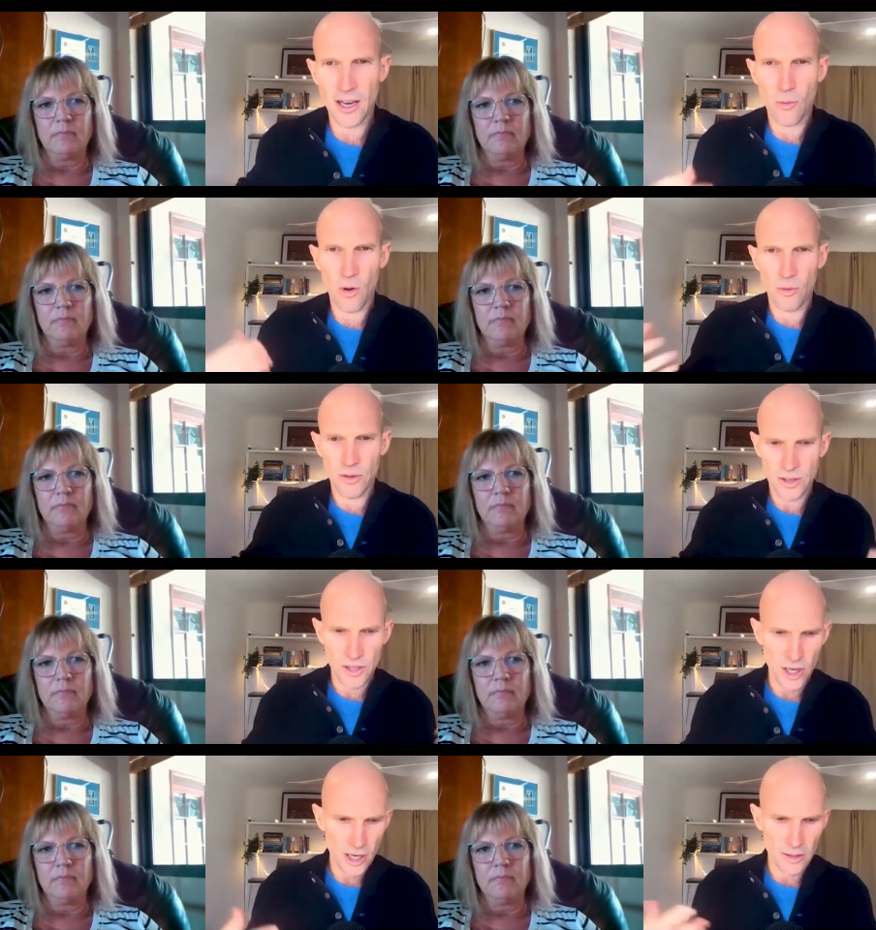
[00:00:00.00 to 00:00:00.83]
Speaker 1: Like, what were
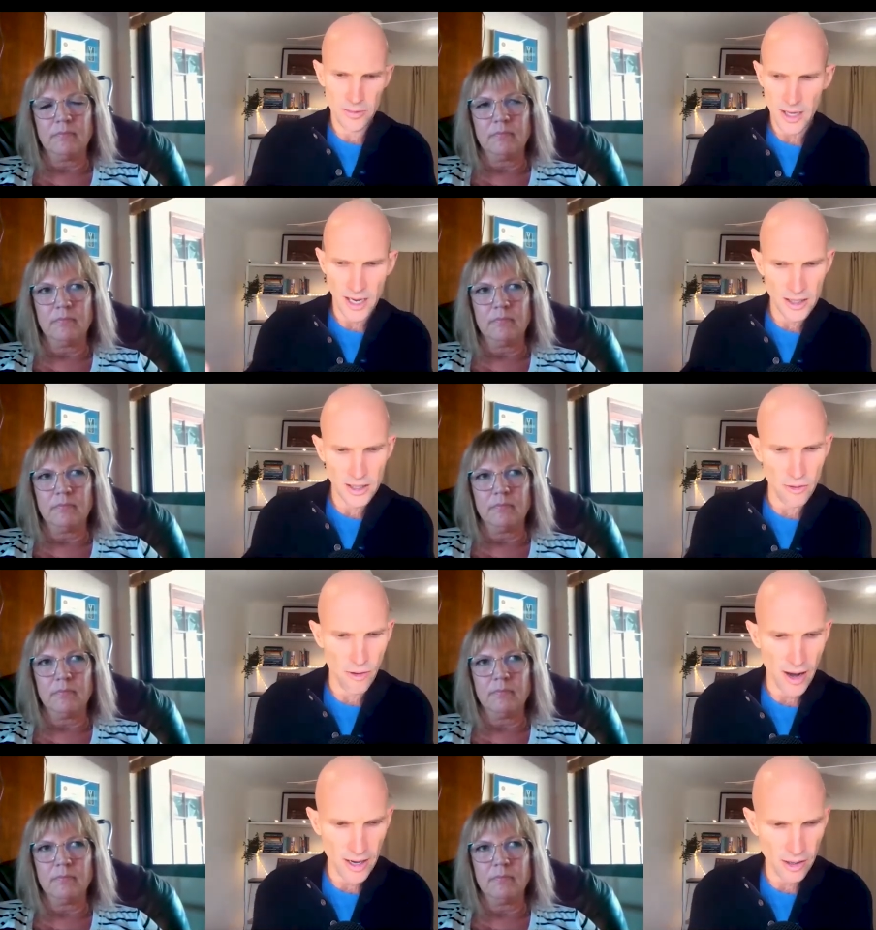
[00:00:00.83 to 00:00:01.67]
the circumstances
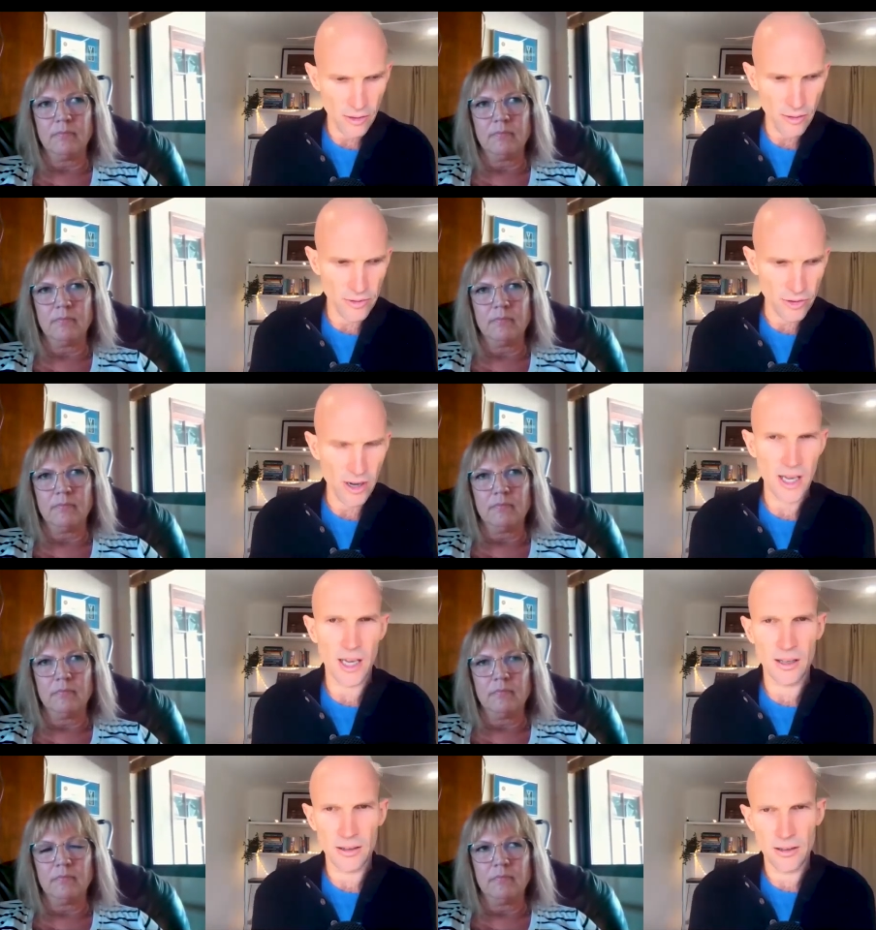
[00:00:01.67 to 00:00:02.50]
around you
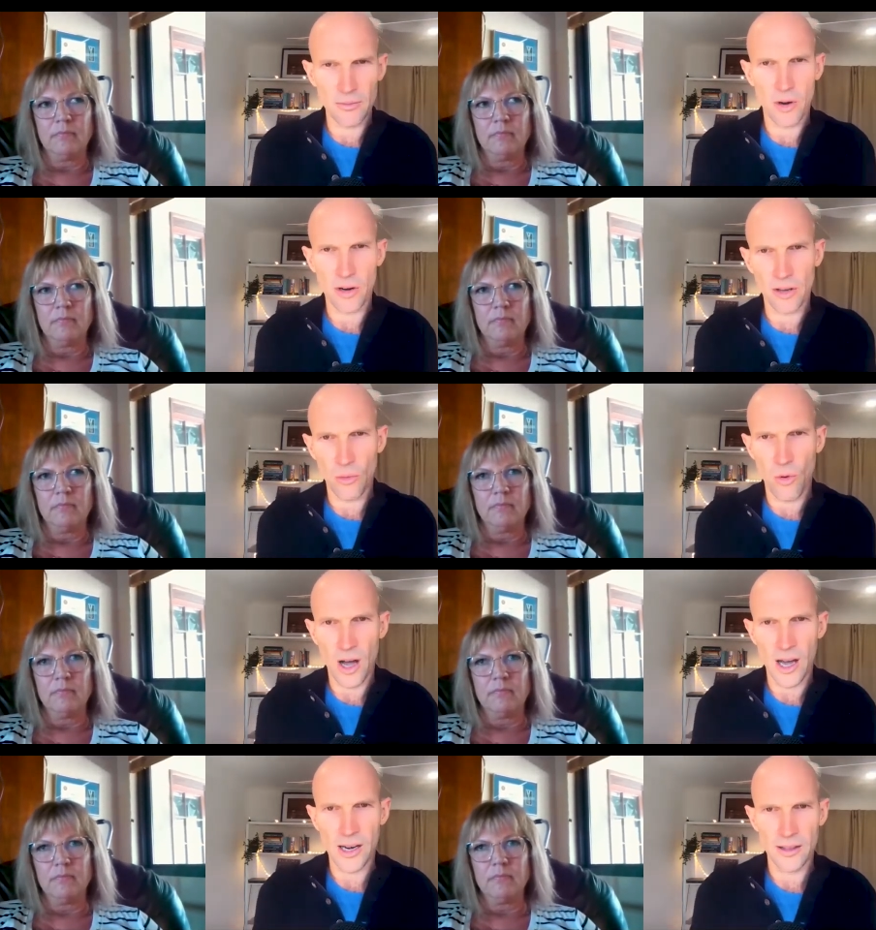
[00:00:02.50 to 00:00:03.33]
drinking the bottle of
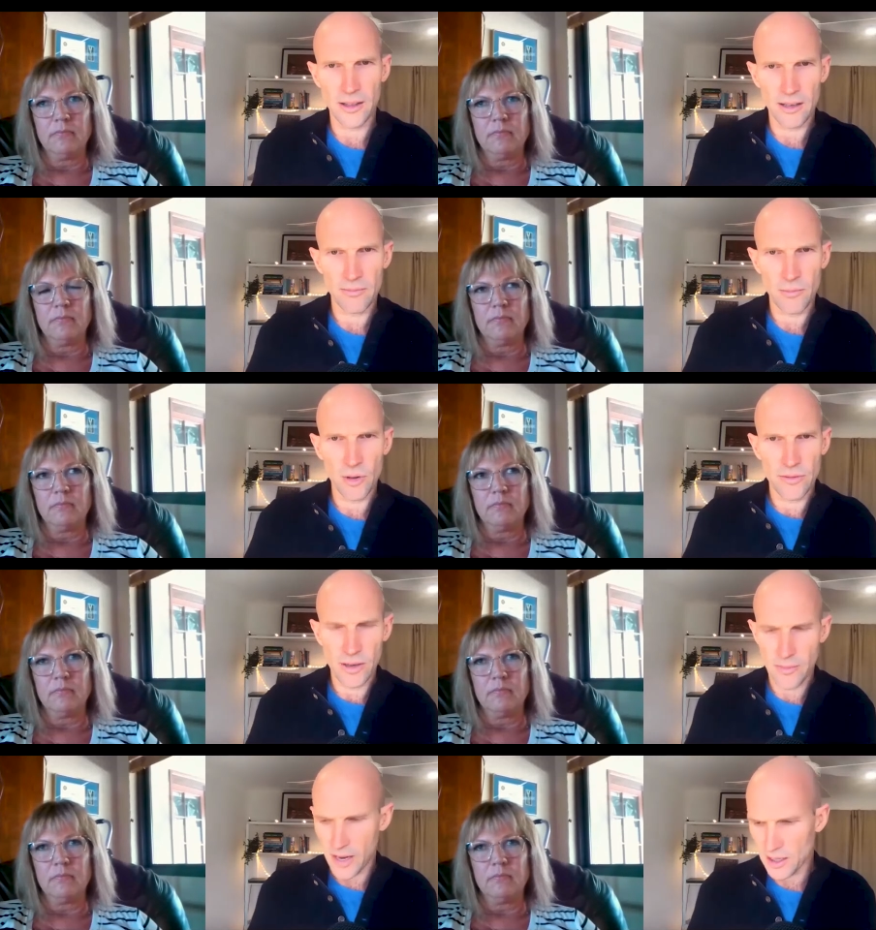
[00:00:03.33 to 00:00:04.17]
wine and then
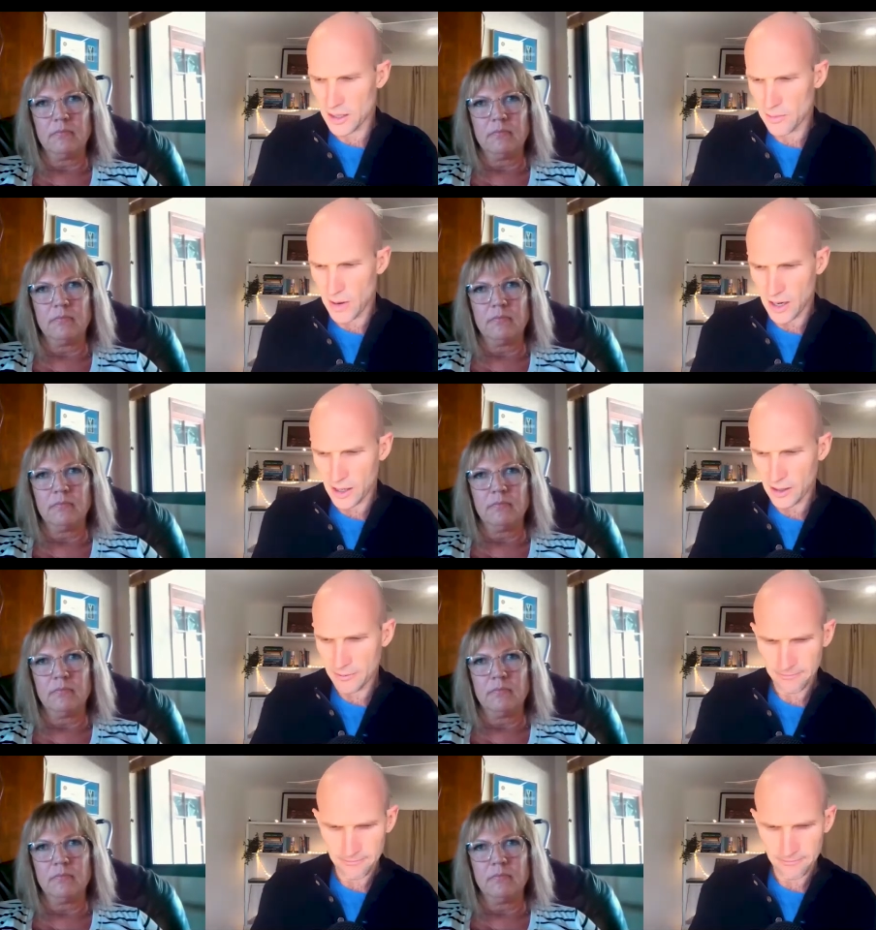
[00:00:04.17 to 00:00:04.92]
moving to Maker's Mark?